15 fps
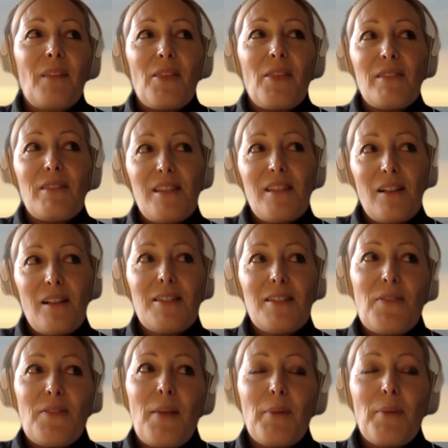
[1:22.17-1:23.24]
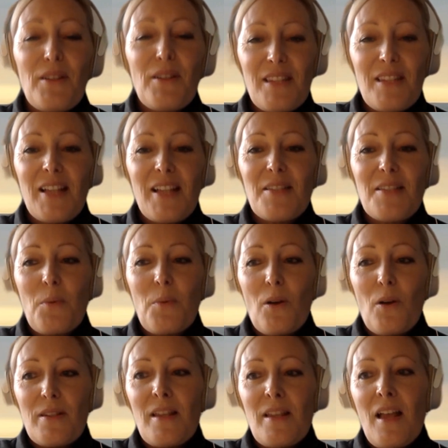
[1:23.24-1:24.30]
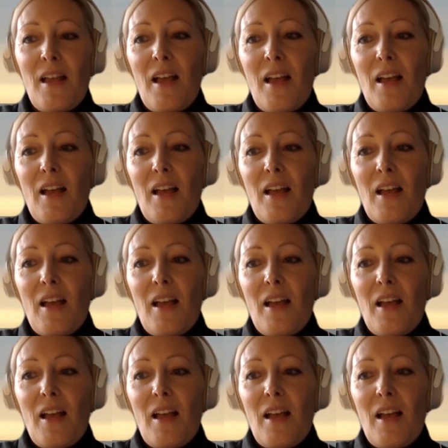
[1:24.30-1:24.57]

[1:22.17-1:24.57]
the result of that process was